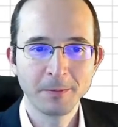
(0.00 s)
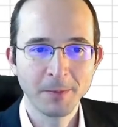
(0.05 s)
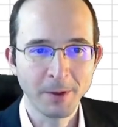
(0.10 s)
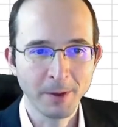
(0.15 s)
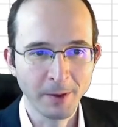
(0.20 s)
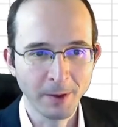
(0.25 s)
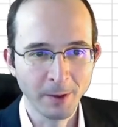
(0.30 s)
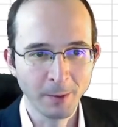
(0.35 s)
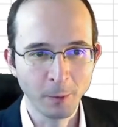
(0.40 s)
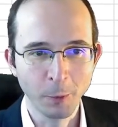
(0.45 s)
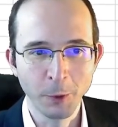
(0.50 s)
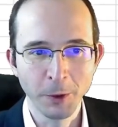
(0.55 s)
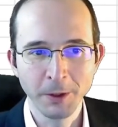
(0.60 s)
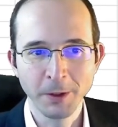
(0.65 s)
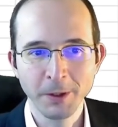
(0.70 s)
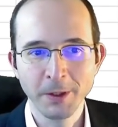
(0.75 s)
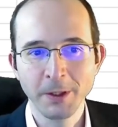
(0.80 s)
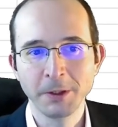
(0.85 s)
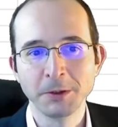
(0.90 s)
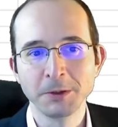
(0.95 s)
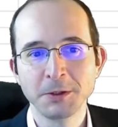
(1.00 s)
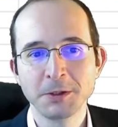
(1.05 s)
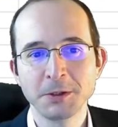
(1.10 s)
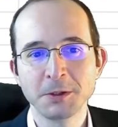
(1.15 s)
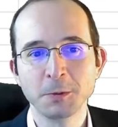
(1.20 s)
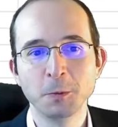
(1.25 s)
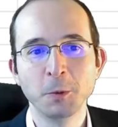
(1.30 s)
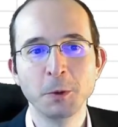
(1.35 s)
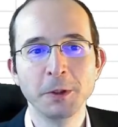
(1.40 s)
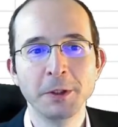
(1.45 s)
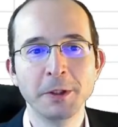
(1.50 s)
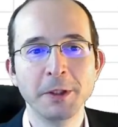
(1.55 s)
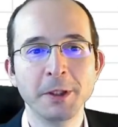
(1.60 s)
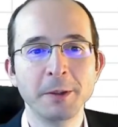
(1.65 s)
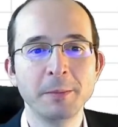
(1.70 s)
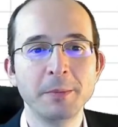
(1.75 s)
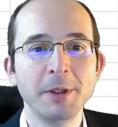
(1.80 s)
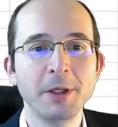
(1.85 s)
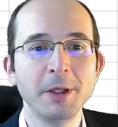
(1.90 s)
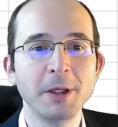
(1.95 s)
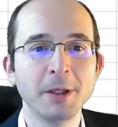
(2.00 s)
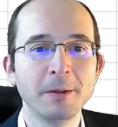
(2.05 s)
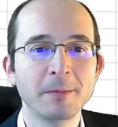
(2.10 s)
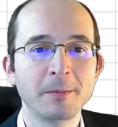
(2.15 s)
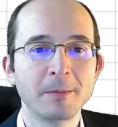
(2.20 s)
What else would there be?